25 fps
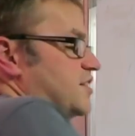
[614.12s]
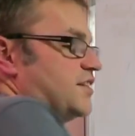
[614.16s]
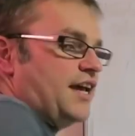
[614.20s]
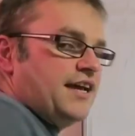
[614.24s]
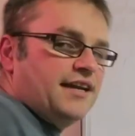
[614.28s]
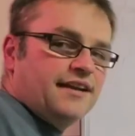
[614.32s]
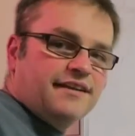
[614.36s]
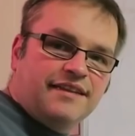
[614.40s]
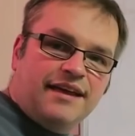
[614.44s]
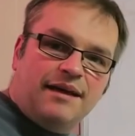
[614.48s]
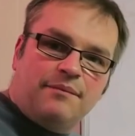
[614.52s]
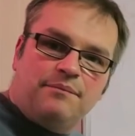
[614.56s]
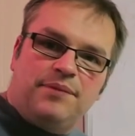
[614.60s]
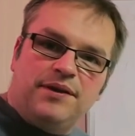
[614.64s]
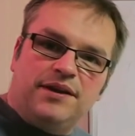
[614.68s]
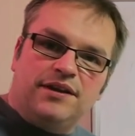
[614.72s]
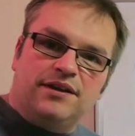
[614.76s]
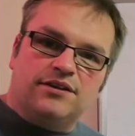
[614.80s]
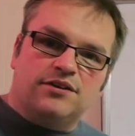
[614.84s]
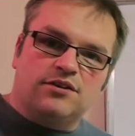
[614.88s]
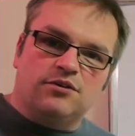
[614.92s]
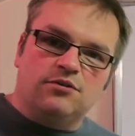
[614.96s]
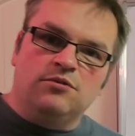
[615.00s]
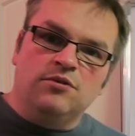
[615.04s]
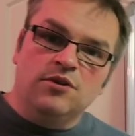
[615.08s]
side of that
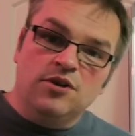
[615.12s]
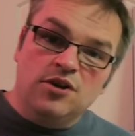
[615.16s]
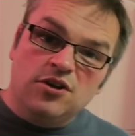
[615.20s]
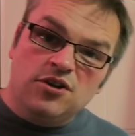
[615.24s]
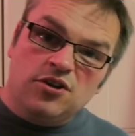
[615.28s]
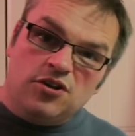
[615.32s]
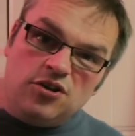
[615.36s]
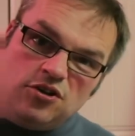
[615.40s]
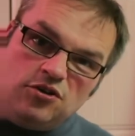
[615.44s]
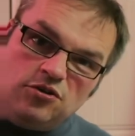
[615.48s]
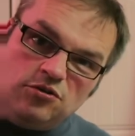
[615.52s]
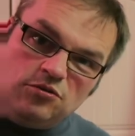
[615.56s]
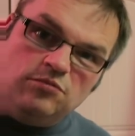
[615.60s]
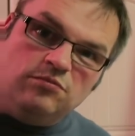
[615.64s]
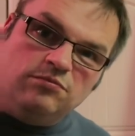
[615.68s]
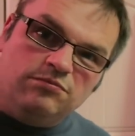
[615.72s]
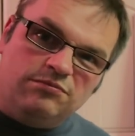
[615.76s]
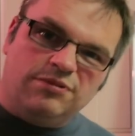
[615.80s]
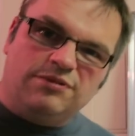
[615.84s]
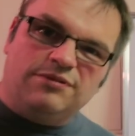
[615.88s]
pinnacle who